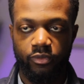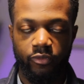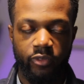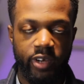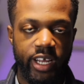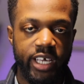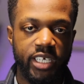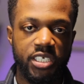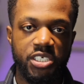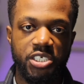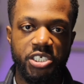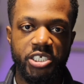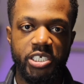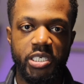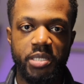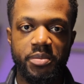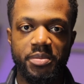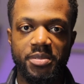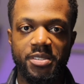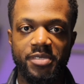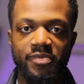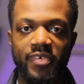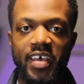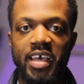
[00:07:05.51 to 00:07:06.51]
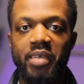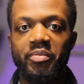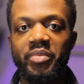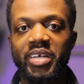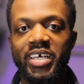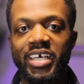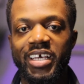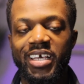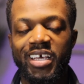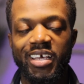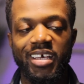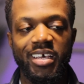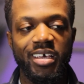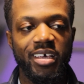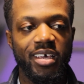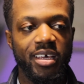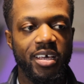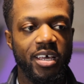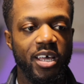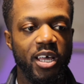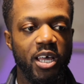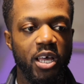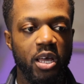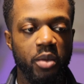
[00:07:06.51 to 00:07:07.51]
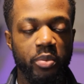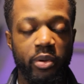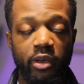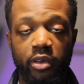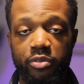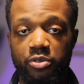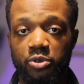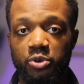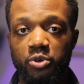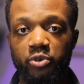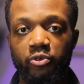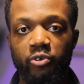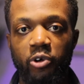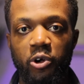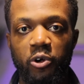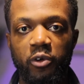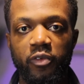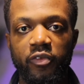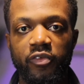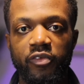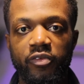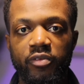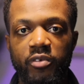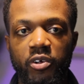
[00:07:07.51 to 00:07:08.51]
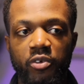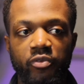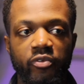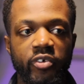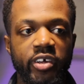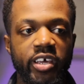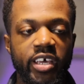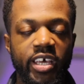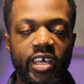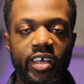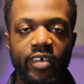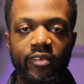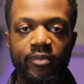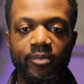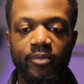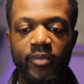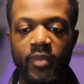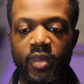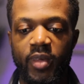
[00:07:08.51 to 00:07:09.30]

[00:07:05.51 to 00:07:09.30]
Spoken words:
relationships, family, personal growth, career,